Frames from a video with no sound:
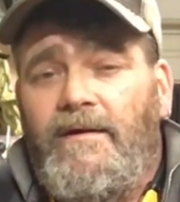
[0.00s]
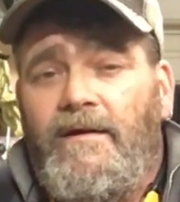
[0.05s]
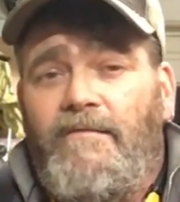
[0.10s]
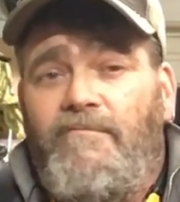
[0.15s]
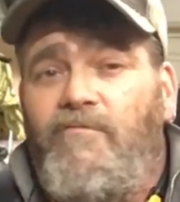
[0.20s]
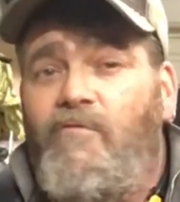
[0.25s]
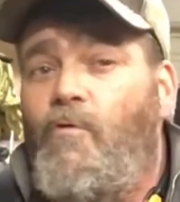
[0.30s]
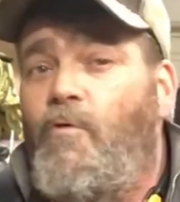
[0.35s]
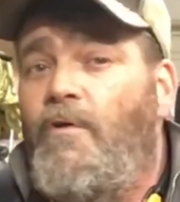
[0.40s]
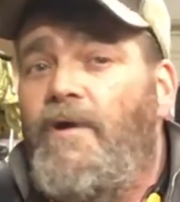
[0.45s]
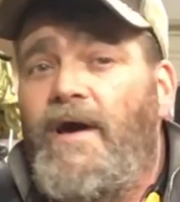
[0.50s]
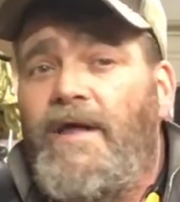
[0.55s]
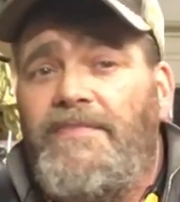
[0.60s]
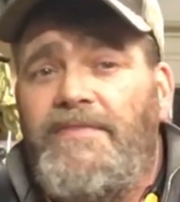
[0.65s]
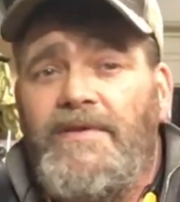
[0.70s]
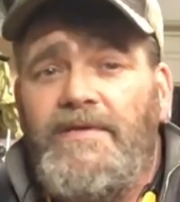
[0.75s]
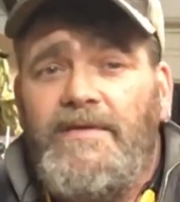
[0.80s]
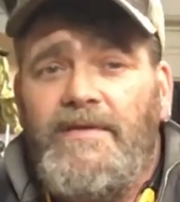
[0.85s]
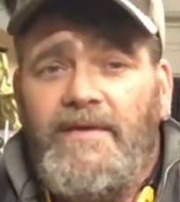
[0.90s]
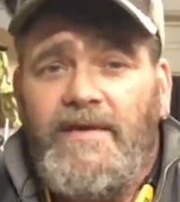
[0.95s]
For
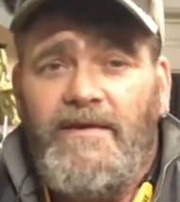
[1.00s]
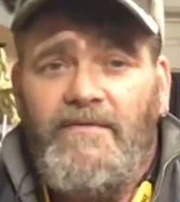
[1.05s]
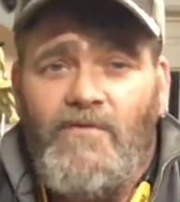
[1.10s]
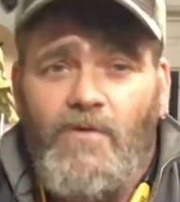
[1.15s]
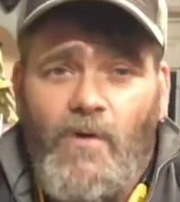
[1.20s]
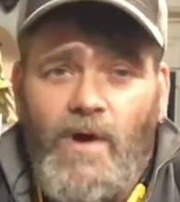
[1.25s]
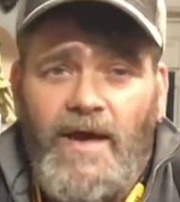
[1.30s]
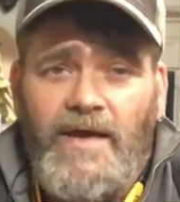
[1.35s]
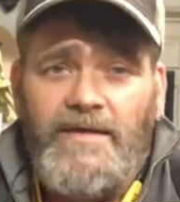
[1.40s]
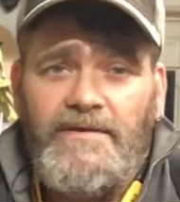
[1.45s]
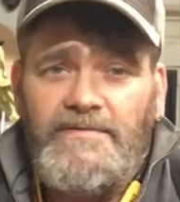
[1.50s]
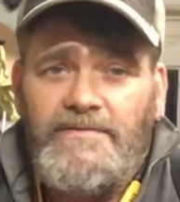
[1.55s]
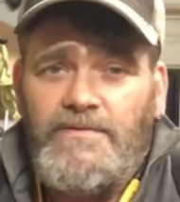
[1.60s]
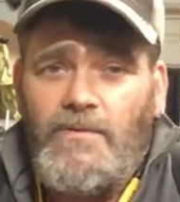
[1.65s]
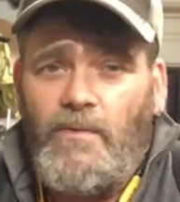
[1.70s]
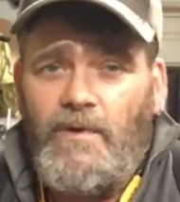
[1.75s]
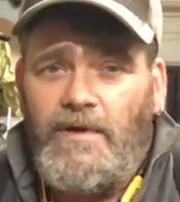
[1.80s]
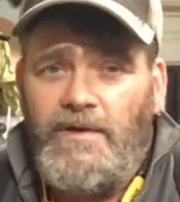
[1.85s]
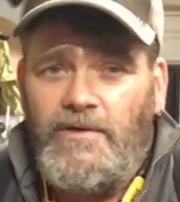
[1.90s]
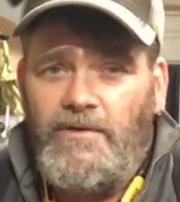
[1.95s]
nothing. Giveaway to
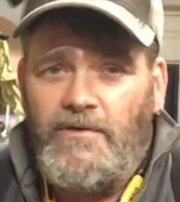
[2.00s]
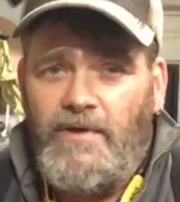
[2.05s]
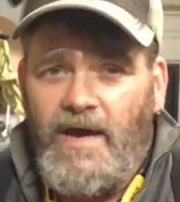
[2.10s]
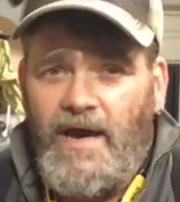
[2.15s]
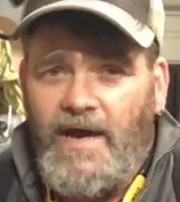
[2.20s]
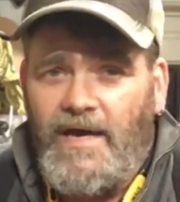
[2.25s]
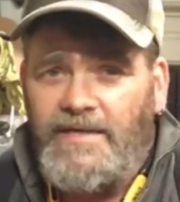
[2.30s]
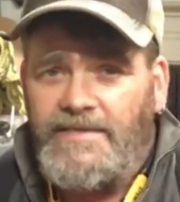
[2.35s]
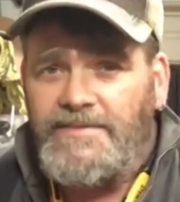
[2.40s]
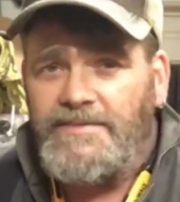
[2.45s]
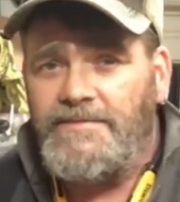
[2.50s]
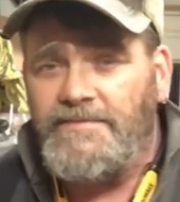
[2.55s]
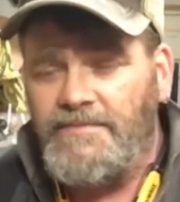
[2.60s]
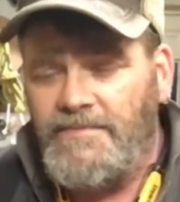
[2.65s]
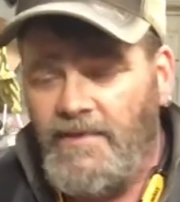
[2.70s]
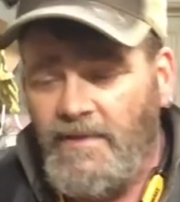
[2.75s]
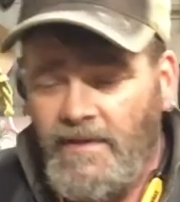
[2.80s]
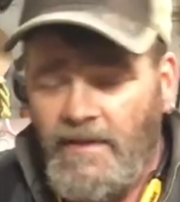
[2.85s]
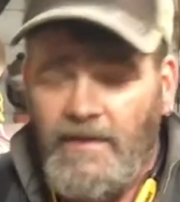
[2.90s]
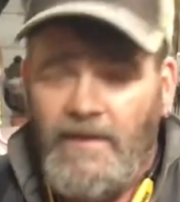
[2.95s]
one of you guys
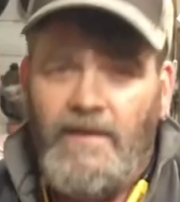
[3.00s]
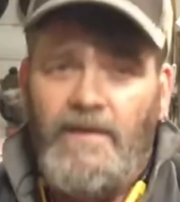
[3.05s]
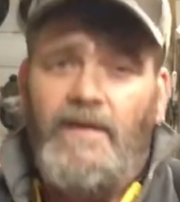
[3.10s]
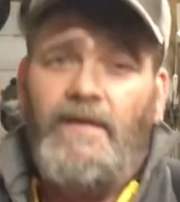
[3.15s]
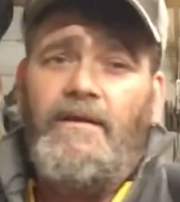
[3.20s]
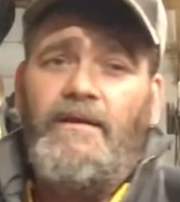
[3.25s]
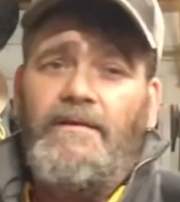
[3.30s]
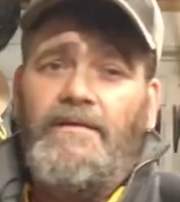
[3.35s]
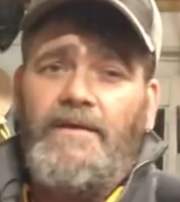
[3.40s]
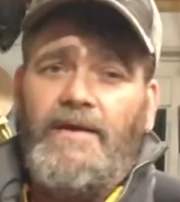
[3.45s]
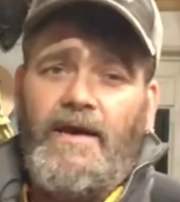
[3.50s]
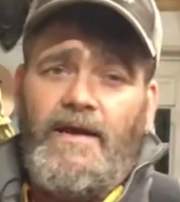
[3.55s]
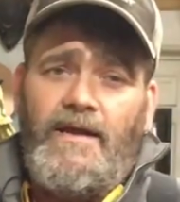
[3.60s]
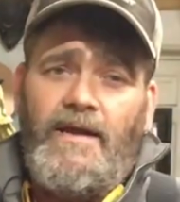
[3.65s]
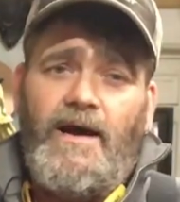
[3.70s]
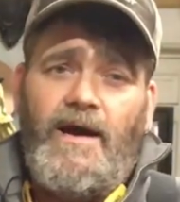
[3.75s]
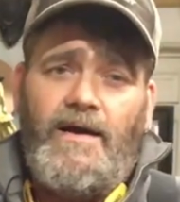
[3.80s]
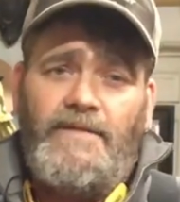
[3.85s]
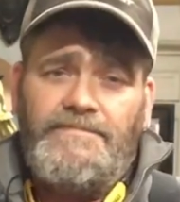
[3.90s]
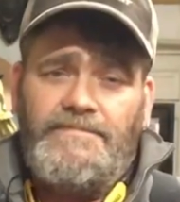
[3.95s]
that
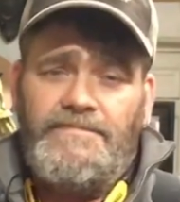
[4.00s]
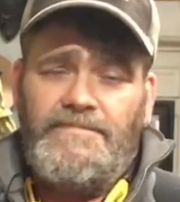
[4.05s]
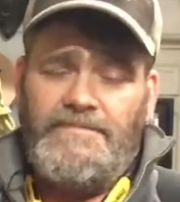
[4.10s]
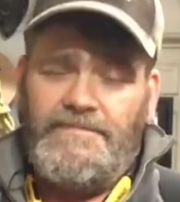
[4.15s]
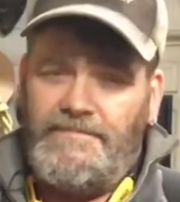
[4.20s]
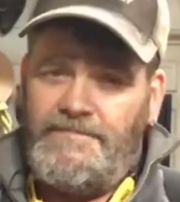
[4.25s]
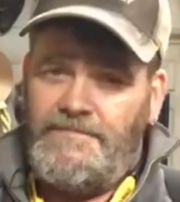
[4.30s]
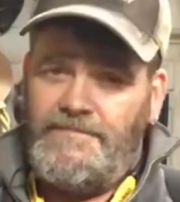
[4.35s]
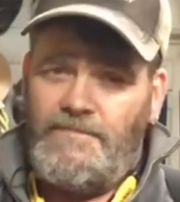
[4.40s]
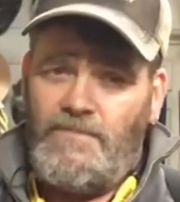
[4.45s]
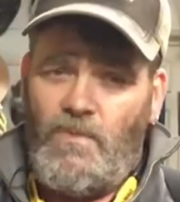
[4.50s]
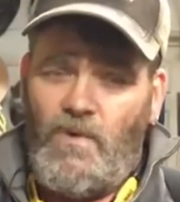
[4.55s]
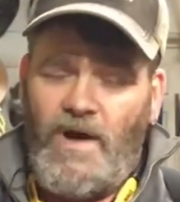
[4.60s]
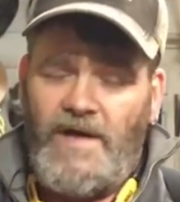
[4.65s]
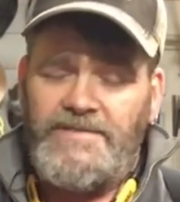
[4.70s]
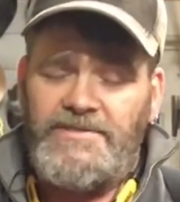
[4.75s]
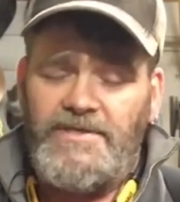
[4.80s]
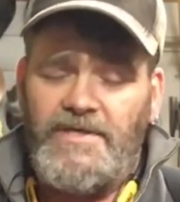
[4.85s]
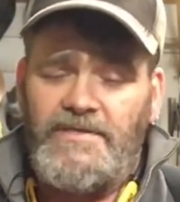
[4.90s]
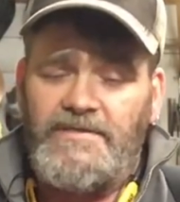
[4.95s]
uh,
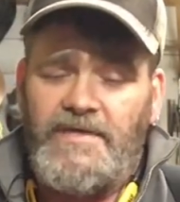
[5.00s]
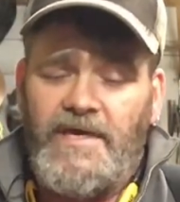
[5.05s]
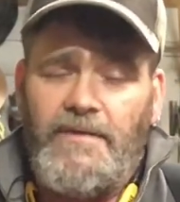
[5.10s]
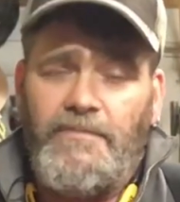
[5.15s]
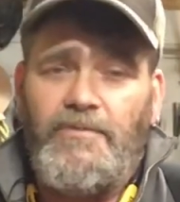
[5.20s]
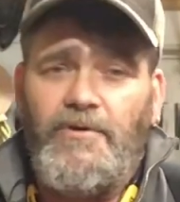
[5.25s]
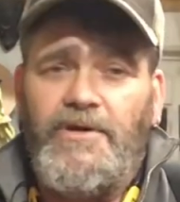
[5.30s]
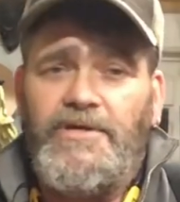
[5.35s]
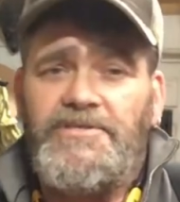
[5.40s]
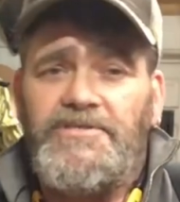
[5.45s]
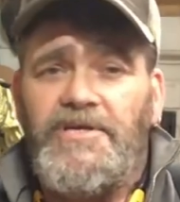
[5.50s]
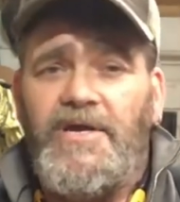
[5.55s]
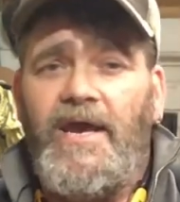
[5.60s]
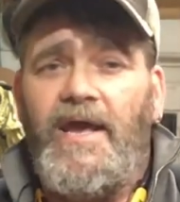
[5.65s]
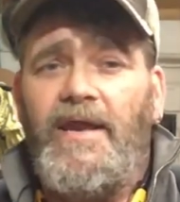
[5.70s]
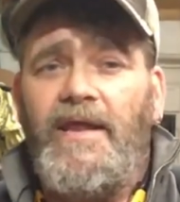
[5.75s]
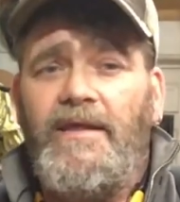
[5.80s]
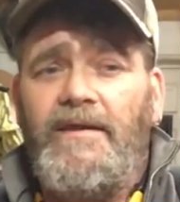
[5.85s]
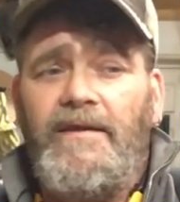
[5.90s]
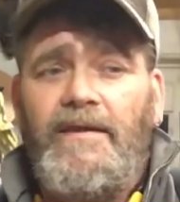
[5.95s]
watch us. I
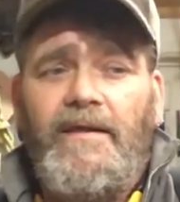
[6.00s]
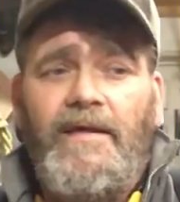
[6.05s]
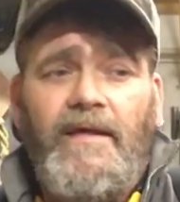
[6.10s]
appreciate it.